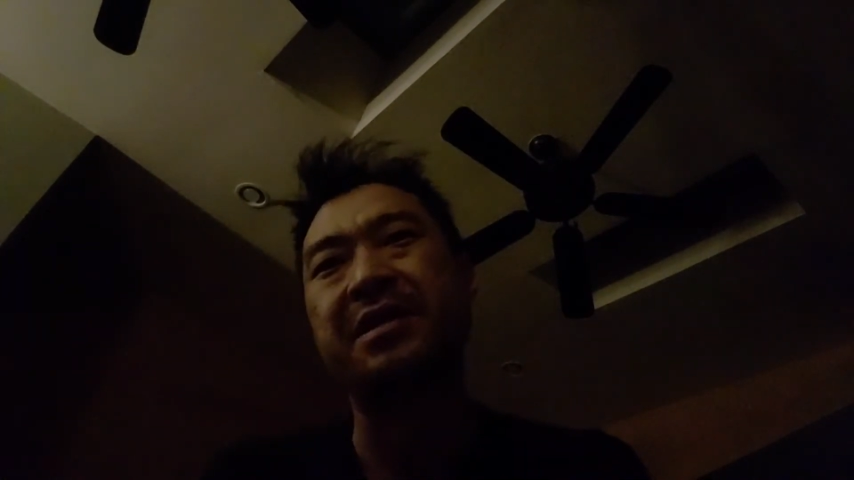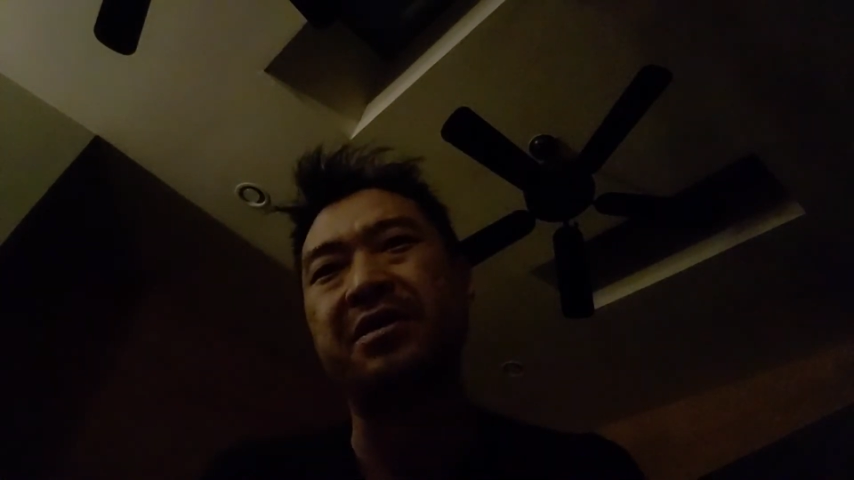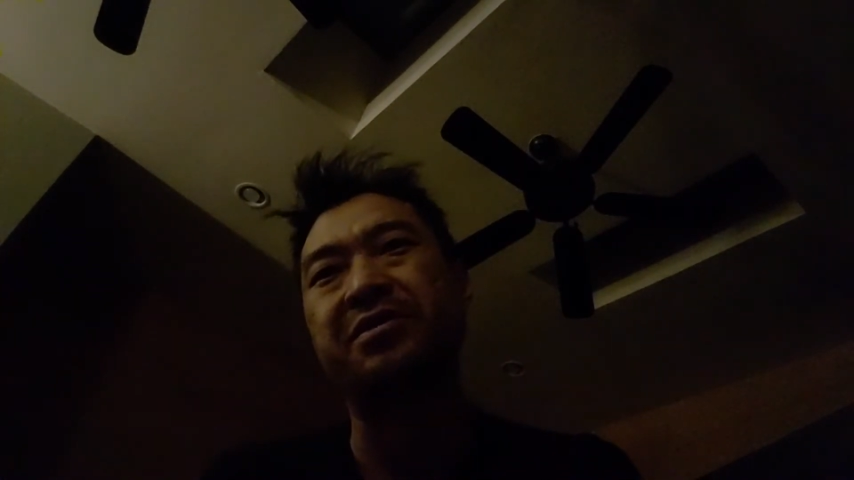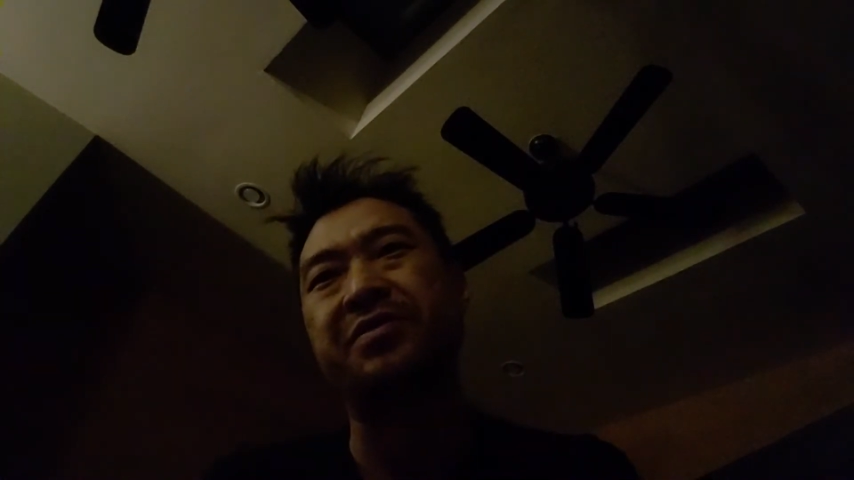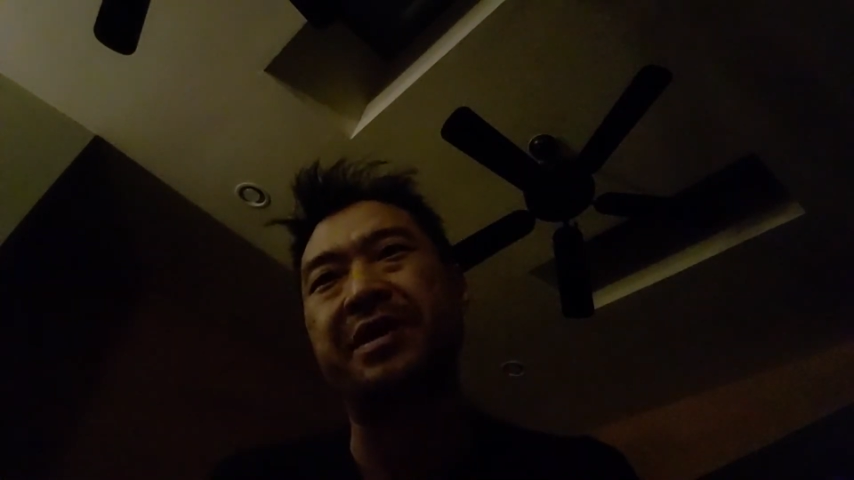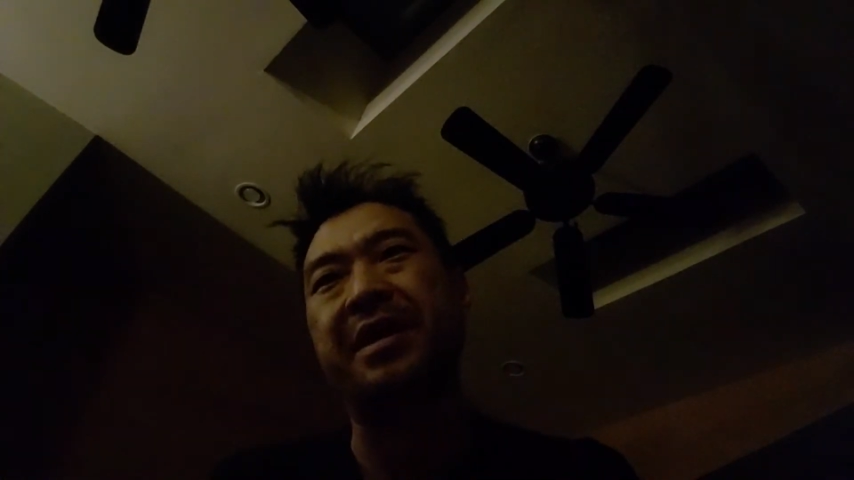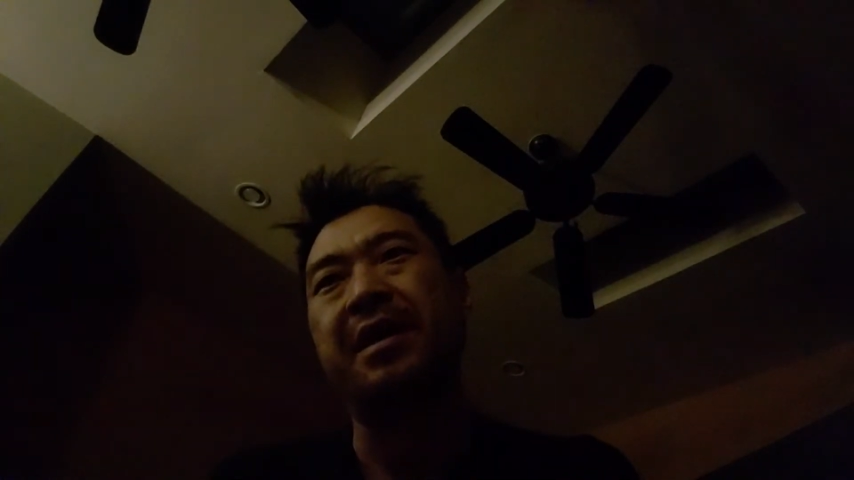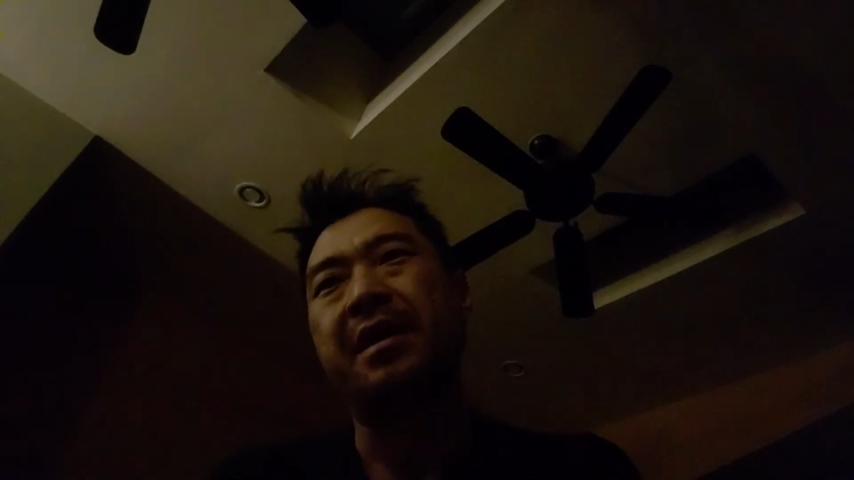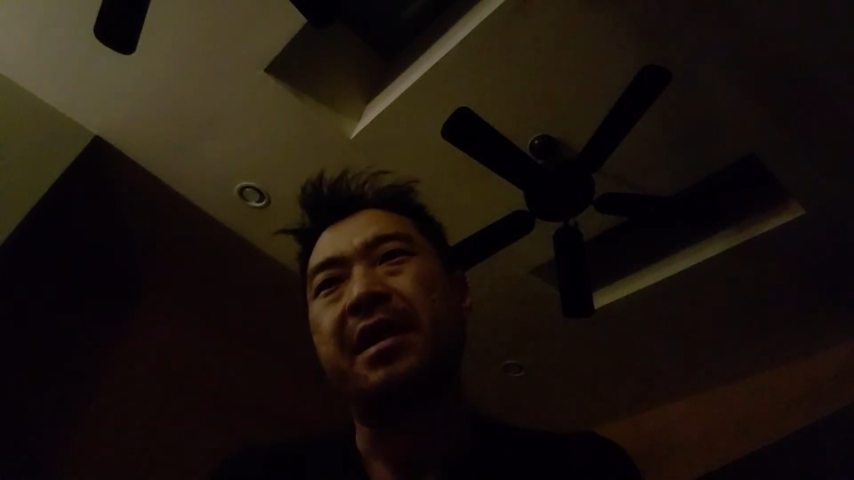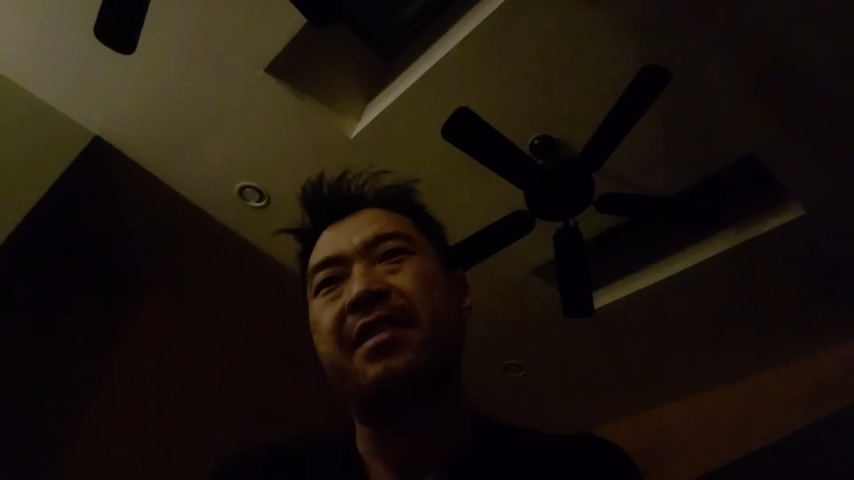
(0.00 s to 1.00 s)
country,
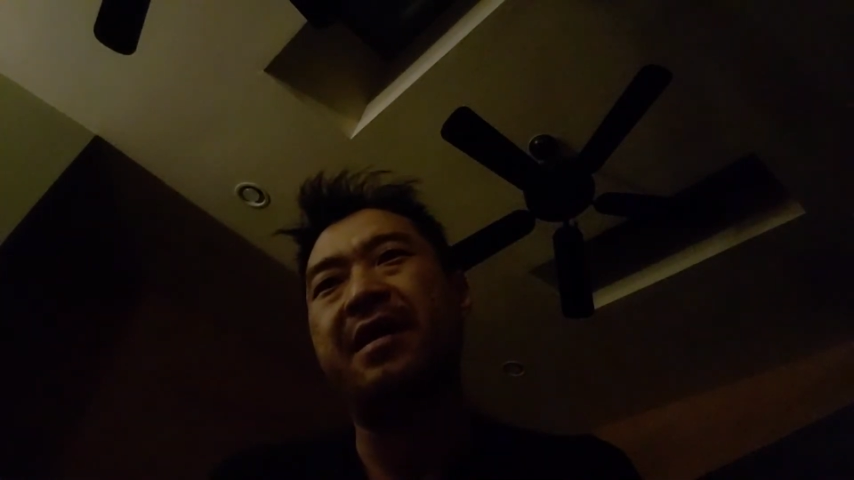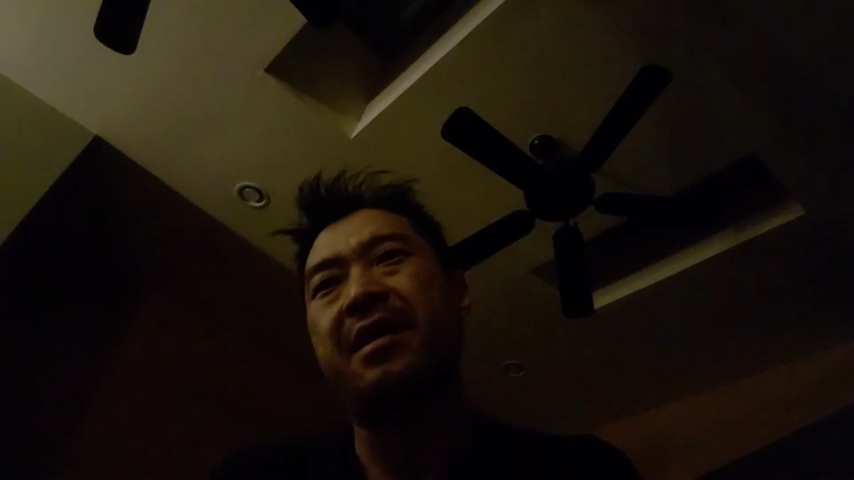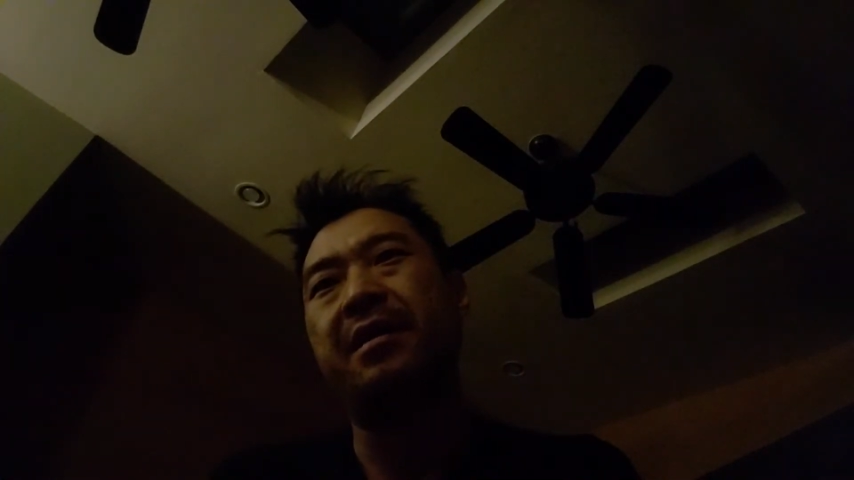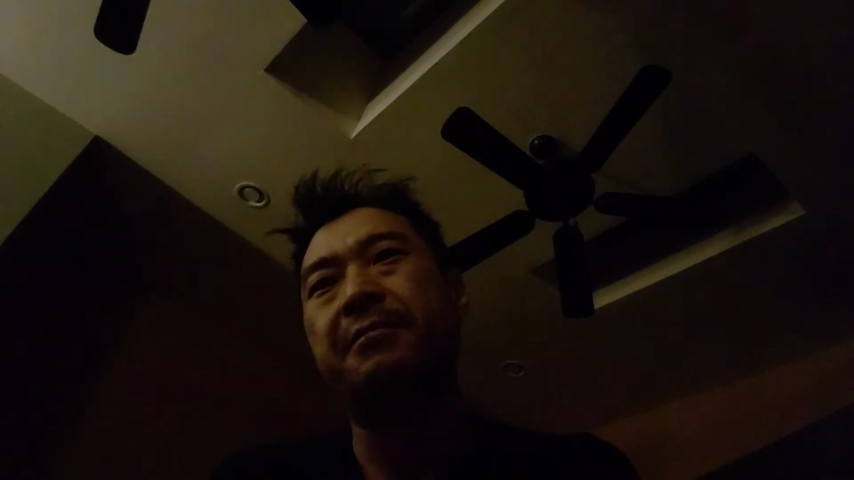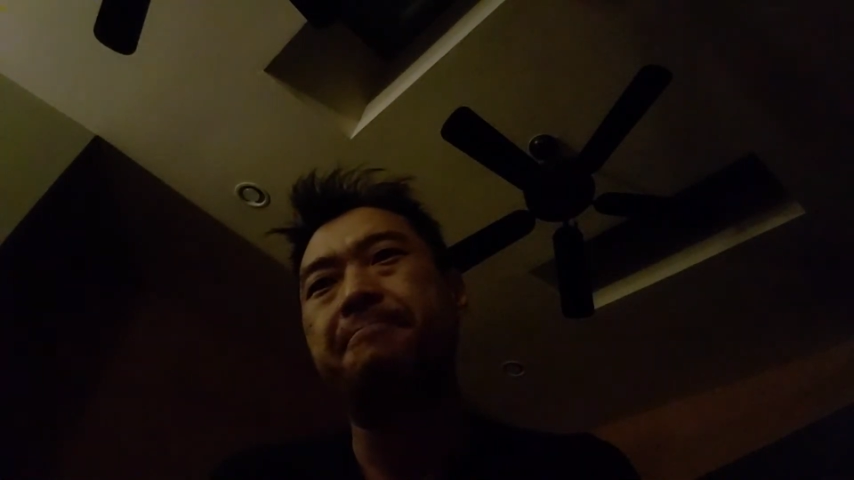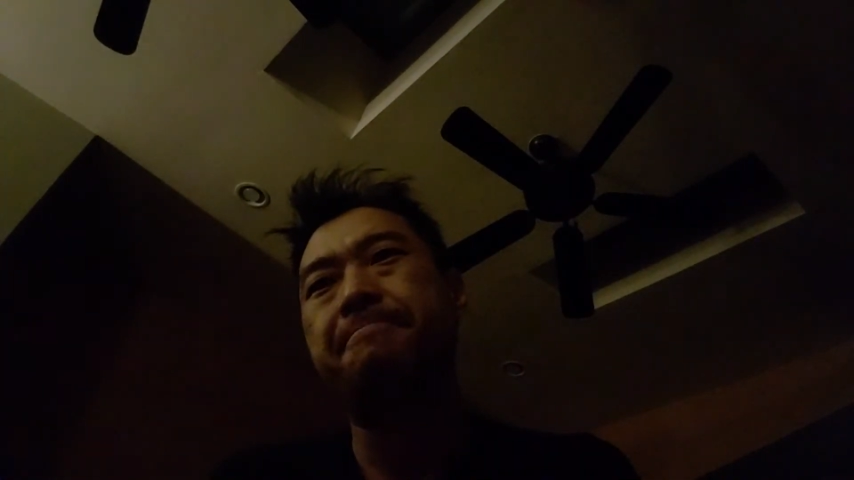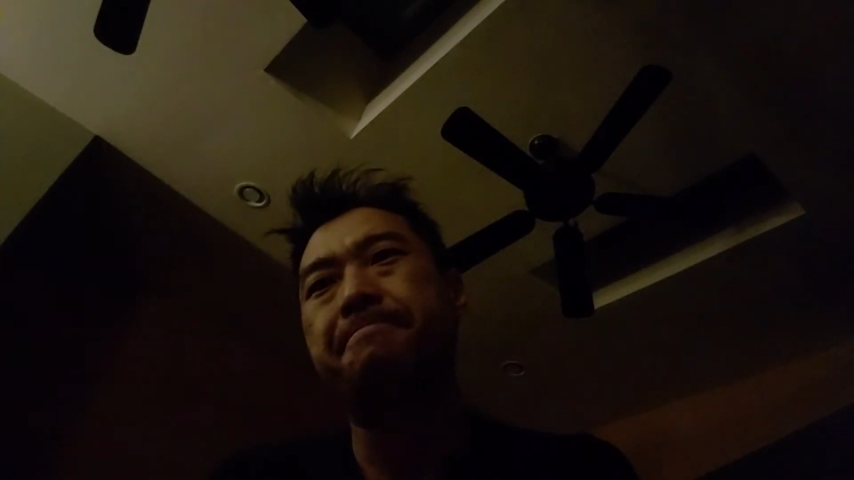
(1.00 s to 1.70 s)
then